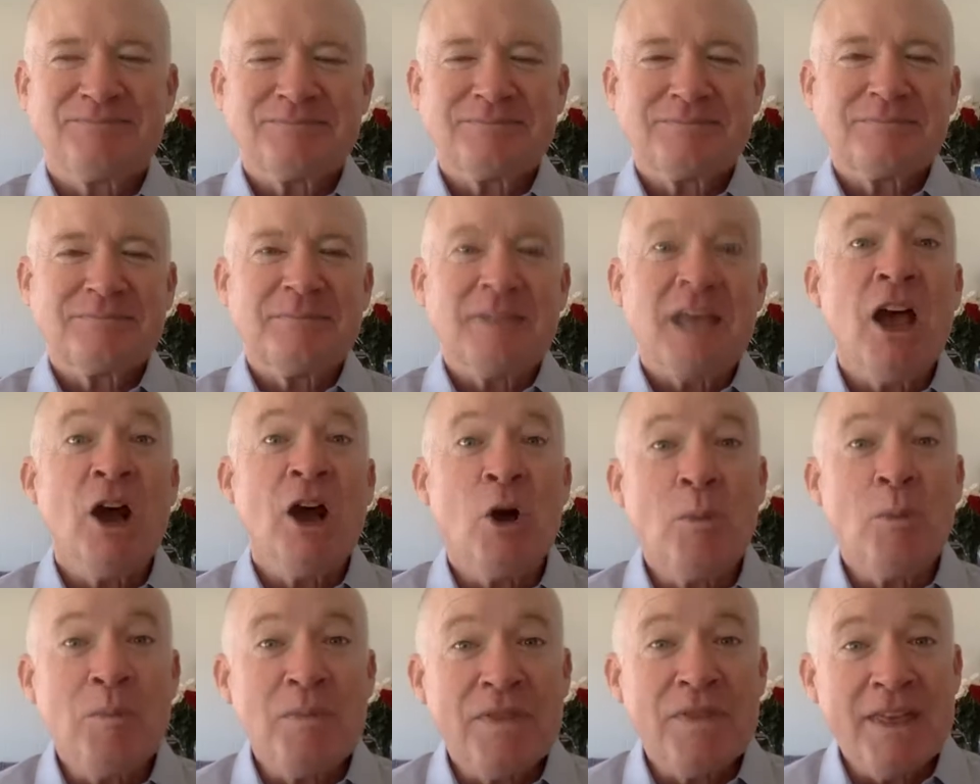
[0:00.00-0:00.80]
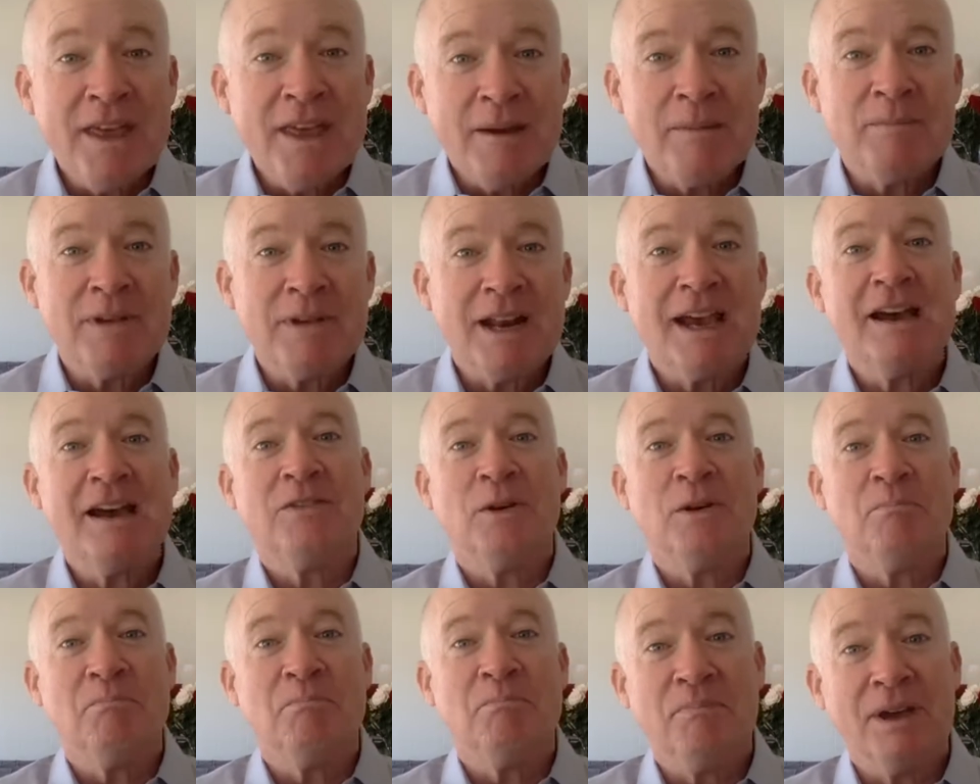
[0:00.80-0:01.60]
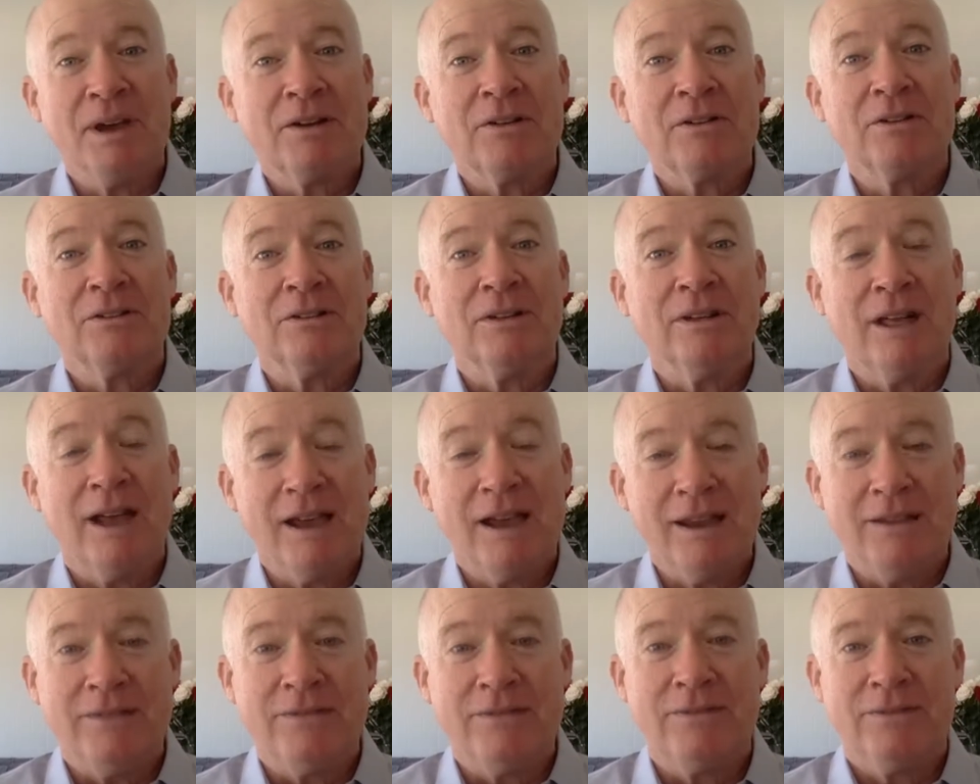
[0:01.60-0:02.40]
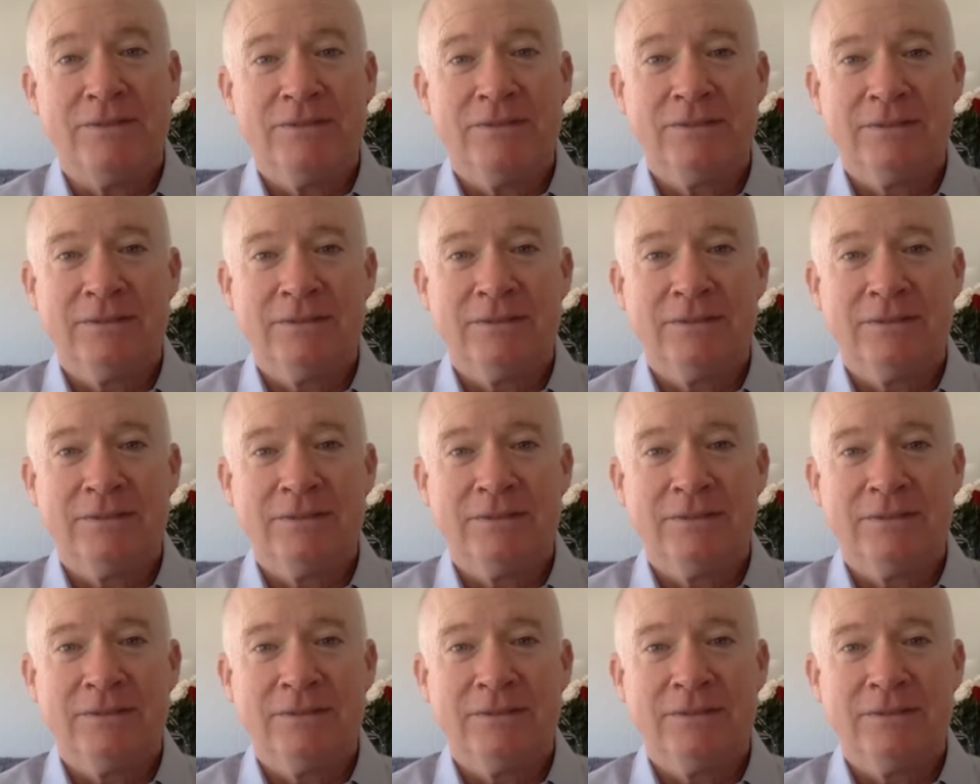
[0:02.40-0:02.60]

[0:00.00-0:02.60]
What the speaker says: help them to have a better life.